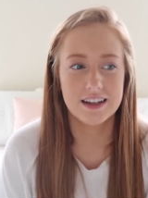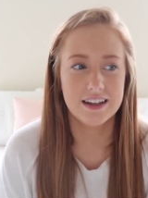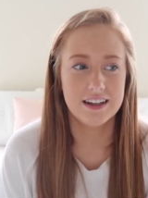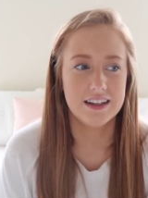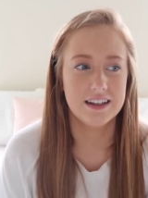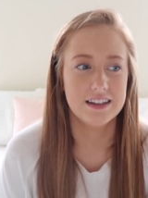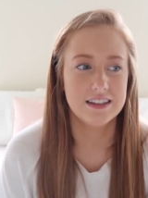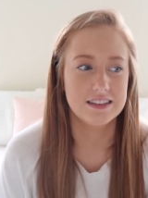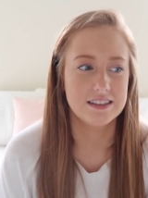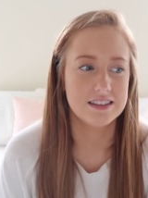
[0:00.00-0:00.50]

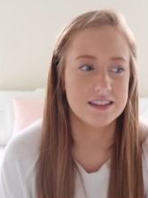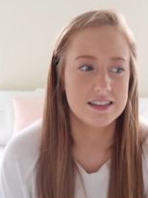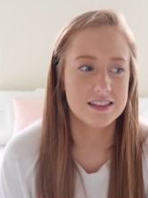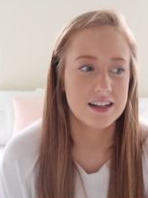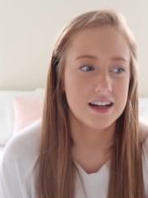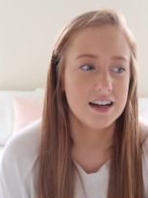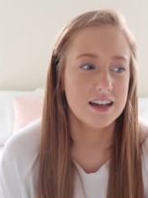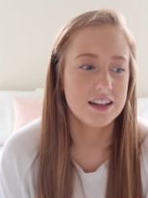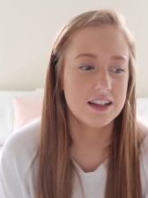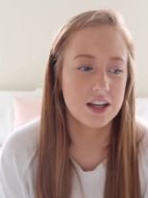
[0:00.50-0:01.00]
and
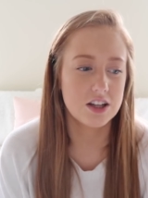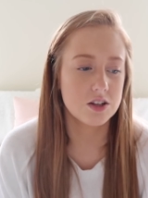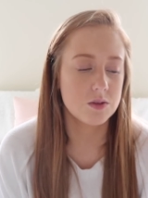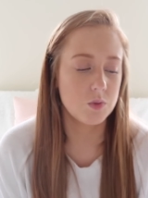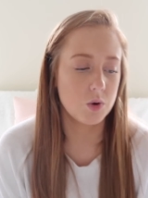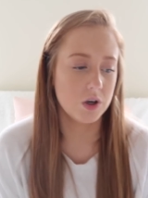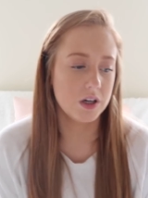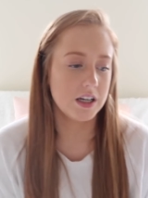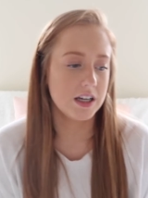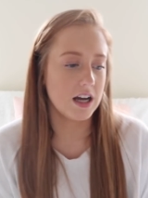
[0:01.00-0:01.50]
the other
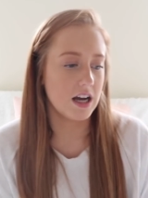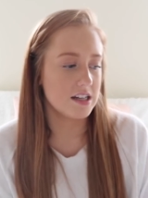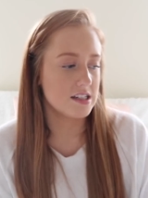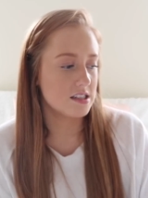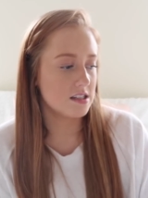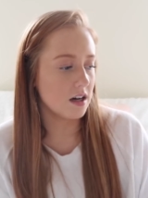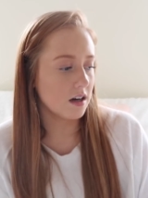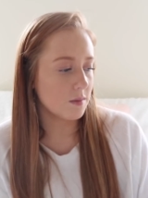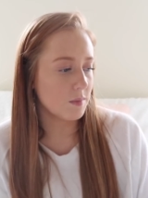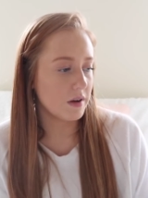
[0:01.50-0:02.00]
morning I
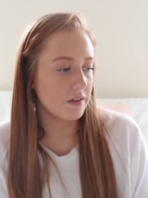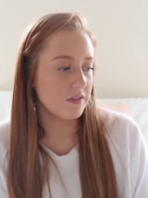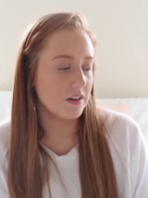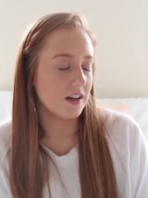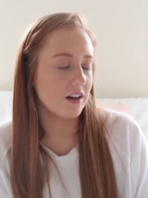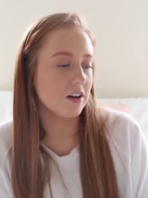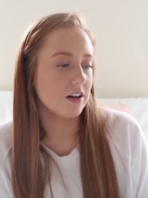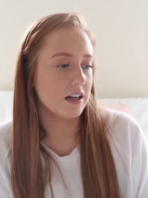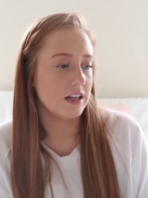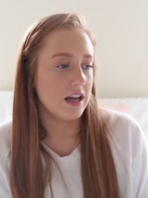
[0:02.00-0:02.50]
stuck my
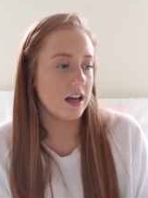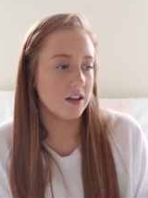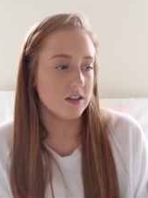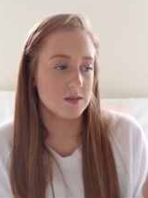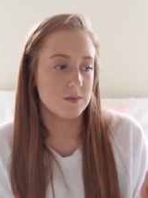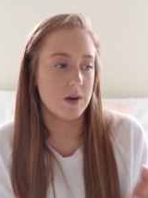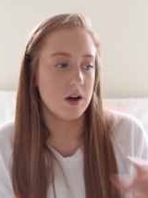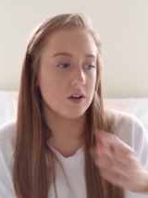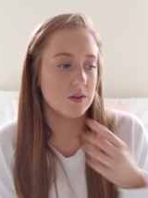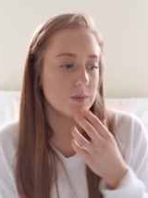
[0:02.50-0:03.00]
finger in Ella's
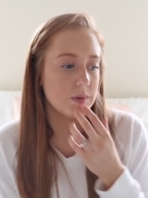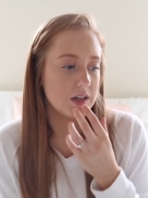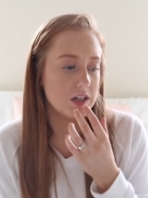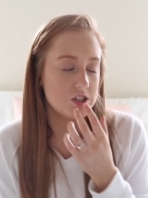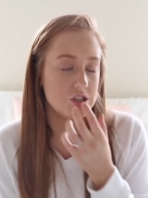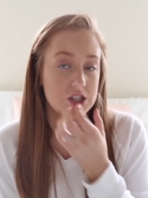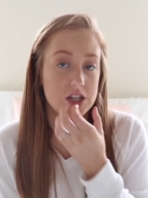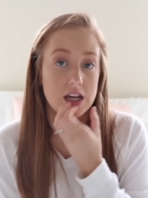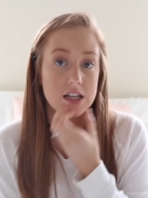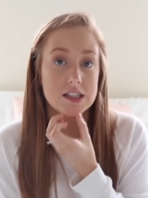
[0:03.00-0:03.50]
mouth because
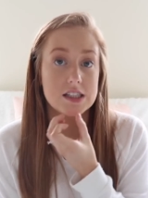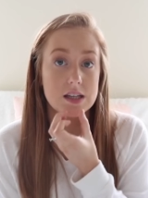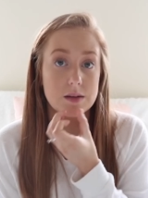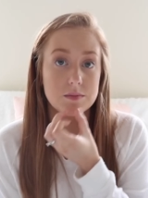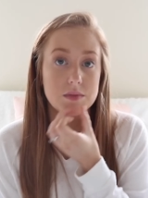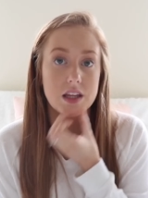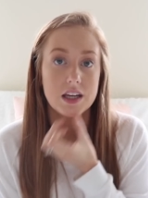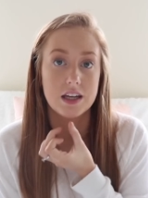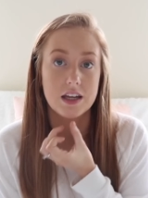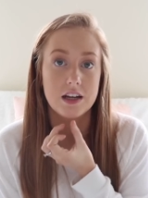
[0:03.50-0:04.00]
she had
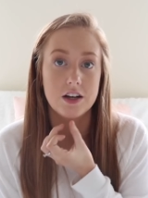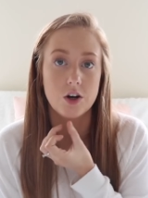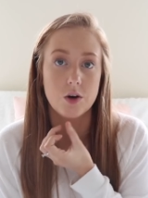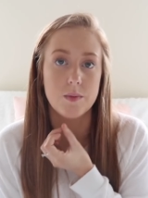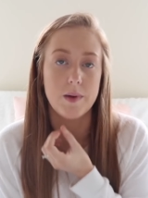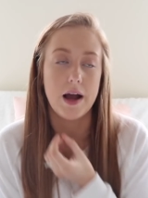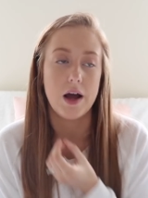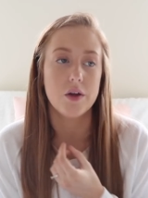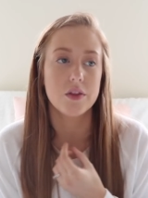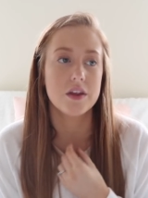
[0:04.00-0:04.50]
something in her
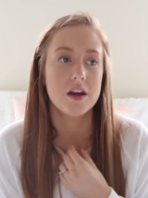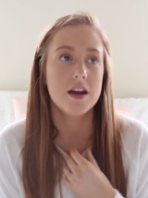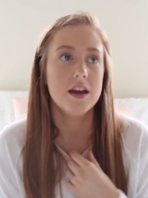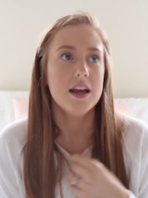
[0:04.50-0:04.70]
mouth,